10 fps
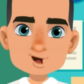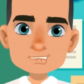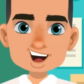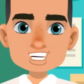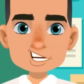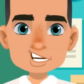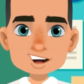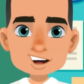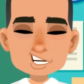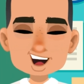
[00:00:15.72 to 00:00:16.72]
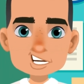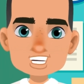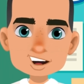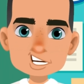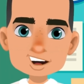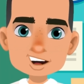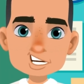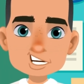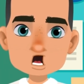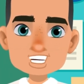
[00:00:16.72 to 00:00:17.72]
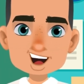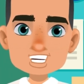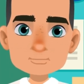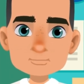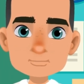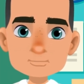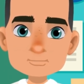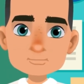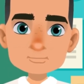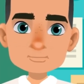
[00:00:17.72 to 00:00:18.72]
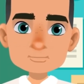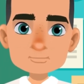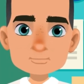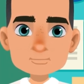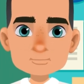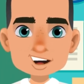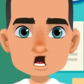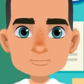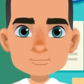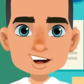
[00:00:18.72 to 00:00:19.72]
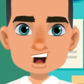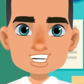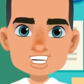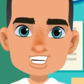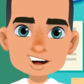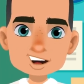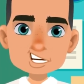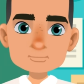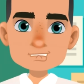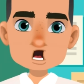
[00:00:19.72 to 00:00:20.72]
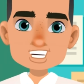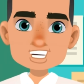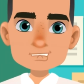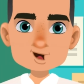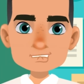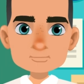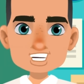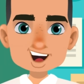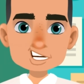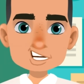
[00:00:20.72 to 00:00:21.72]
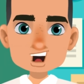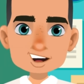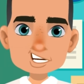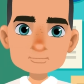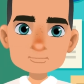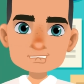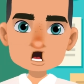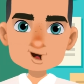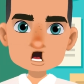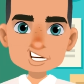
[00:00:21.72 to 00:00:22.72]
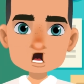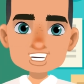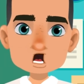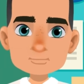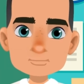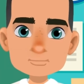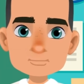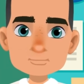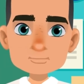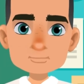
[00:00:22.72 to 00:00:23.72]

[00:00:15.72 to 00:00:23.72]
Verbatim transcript: perfect continuous tense in negative sentences. You have previously seen the present perfect tense in affirmative sentences.